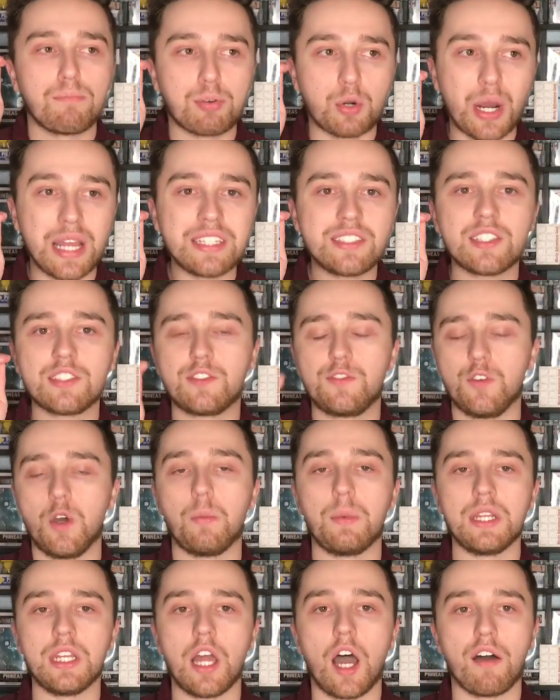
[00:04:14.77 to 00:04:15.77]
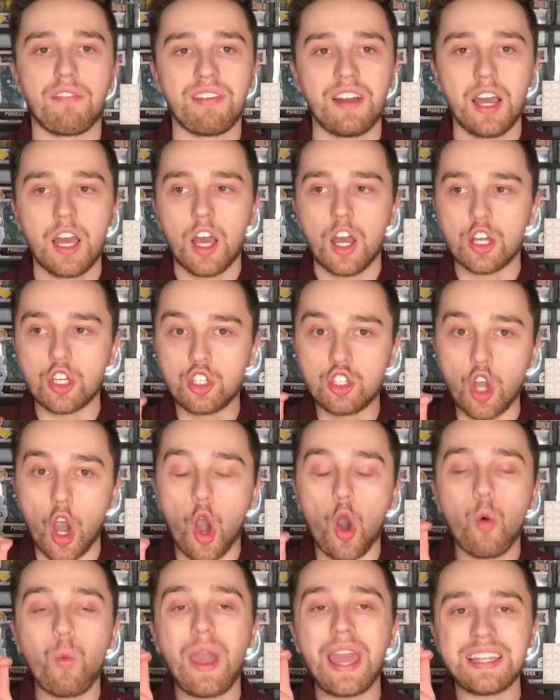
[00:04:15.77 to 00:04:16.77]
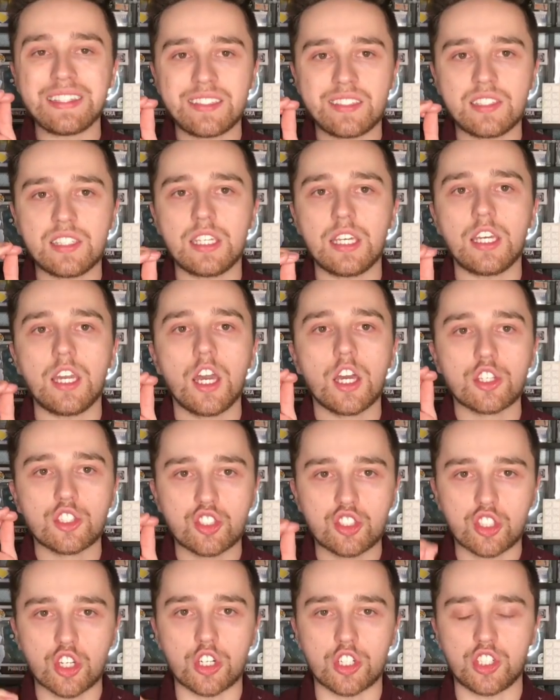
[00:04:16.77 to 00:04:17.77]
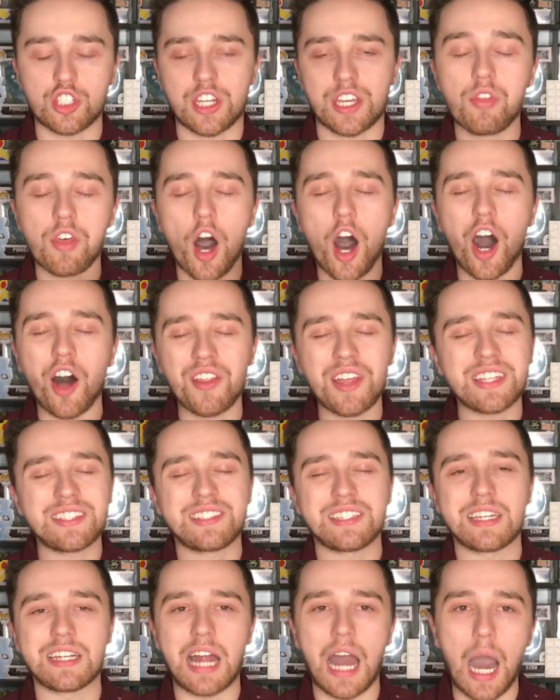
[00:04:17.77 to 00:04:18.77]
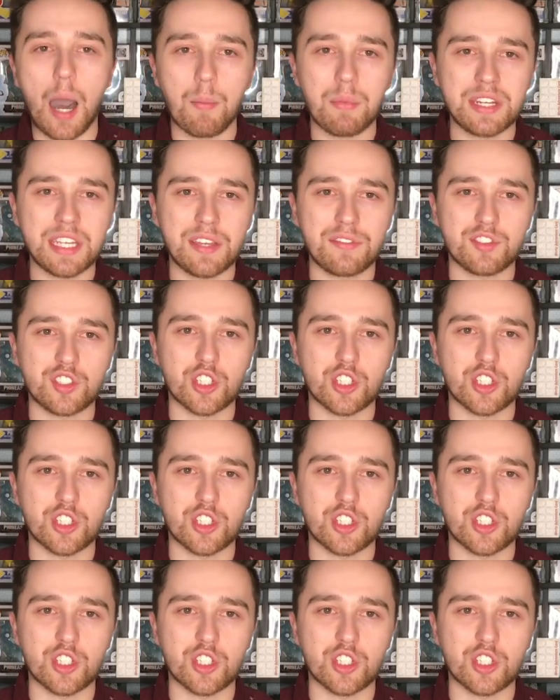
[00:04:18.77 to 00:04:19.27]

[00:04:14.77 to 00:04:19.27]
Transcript: praise this film enough. Go and see Searching. All that said, I'm going to give